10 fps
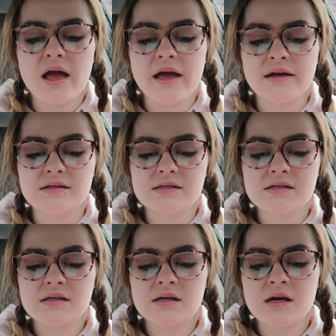
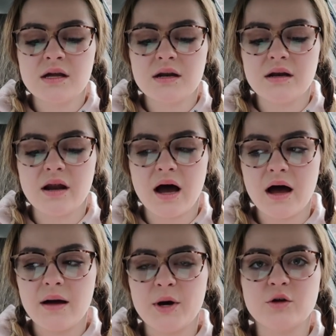it's
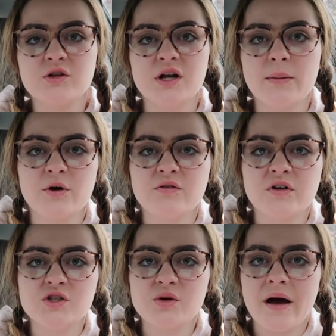not about the number of
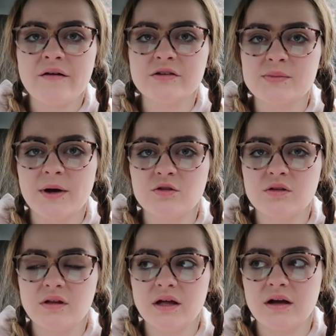friends you have, it's about
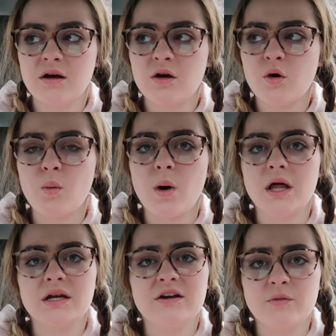the like
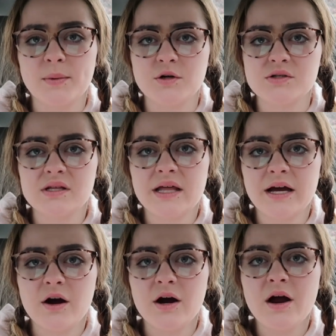quality of a person they
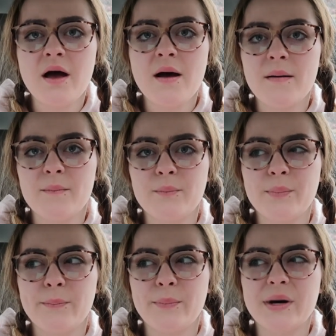are.
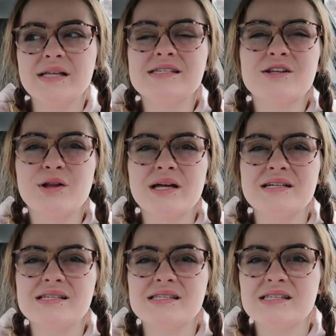But still,
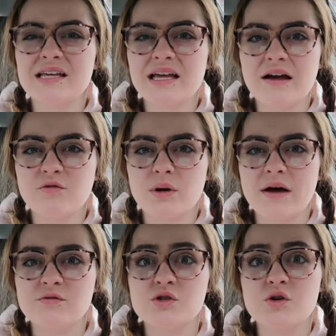like, seeing everyone
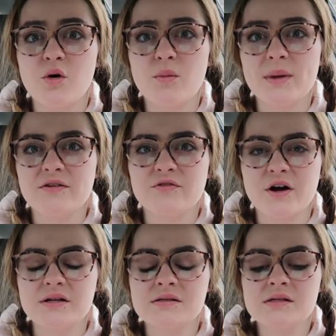have so many
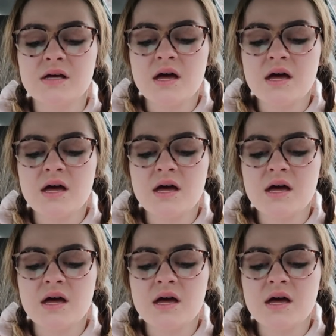friends,